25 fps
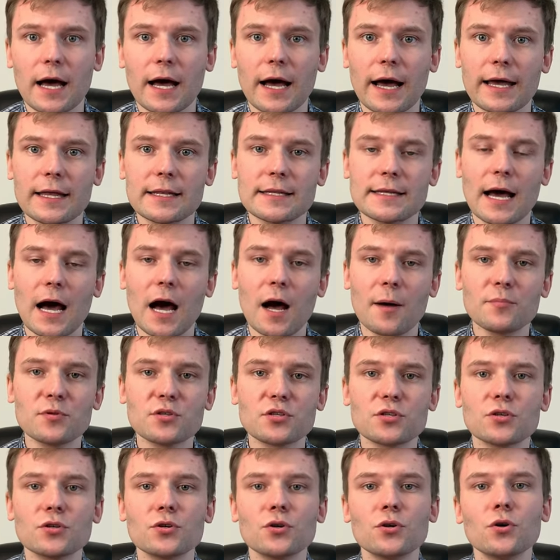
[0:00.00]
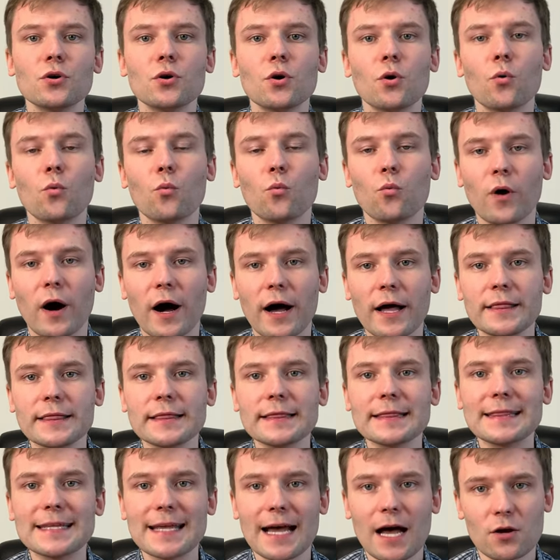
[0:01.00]
and up to
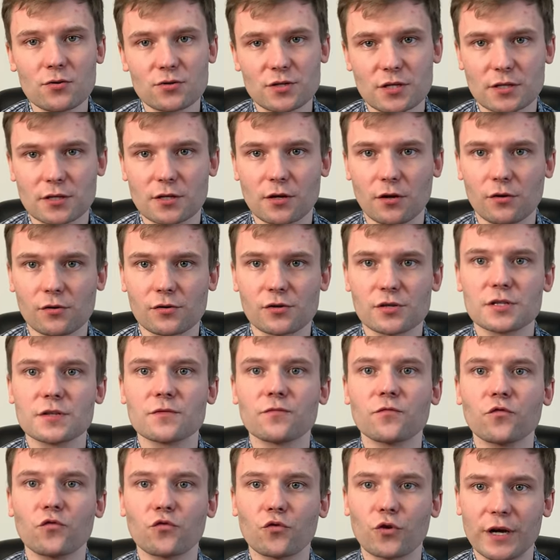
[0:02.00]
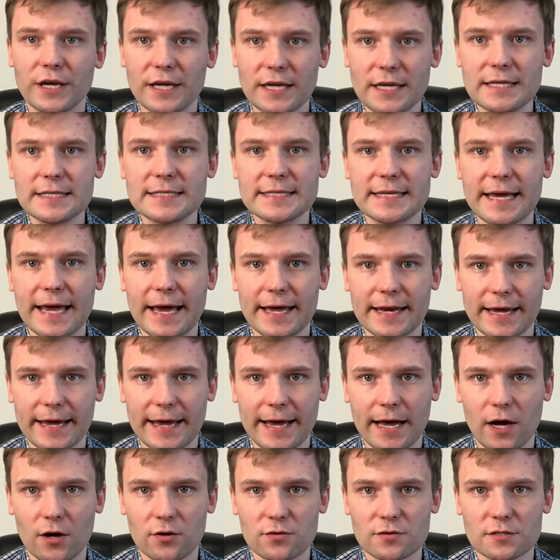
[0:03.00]
$1,000 for ECN
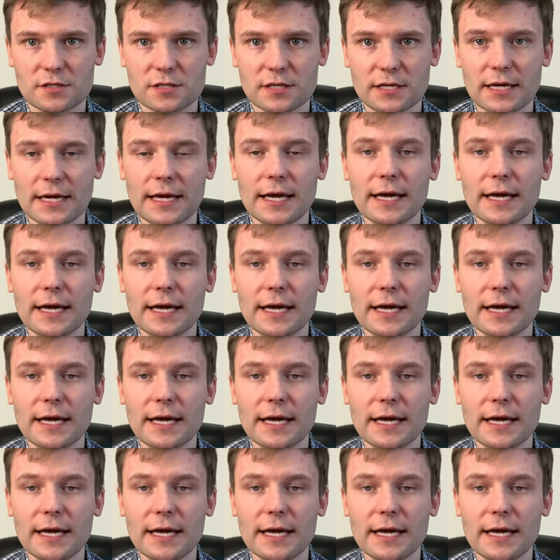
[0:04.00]
accounts.